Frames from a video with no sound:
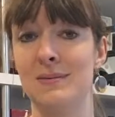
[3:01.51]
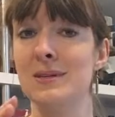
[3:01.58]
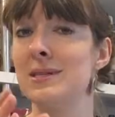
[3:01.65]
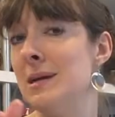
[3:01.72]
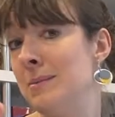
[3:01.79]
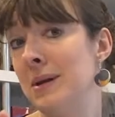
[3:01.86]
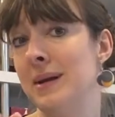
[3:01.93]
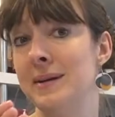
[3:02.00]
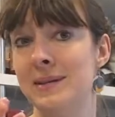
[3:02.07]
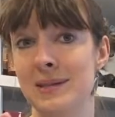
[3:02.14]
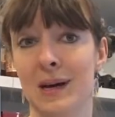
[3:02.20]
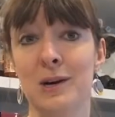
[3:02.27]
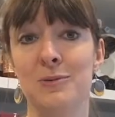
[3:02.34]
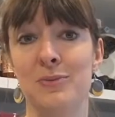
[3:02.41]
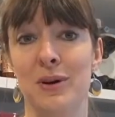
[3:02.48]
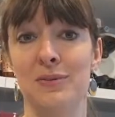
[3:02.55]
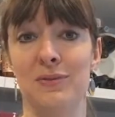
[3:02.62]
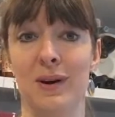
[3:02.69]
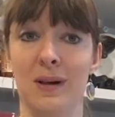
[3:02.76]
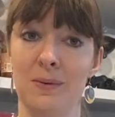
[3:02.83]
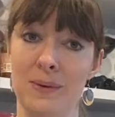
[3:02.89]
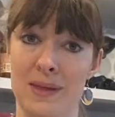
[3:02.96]
a similar style
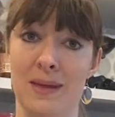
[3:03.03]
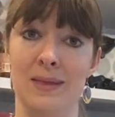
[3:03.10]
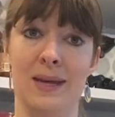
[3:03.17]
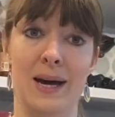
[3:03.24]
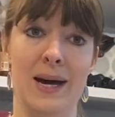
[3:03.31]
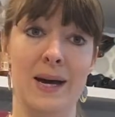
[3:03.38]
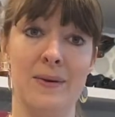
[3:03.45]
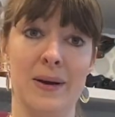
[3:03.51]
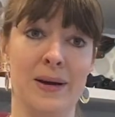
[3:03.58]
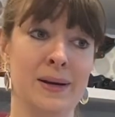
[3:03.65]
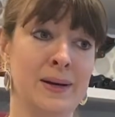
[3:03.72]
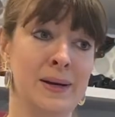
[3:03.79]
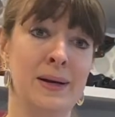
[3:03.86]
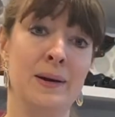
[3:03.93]
profile within that area,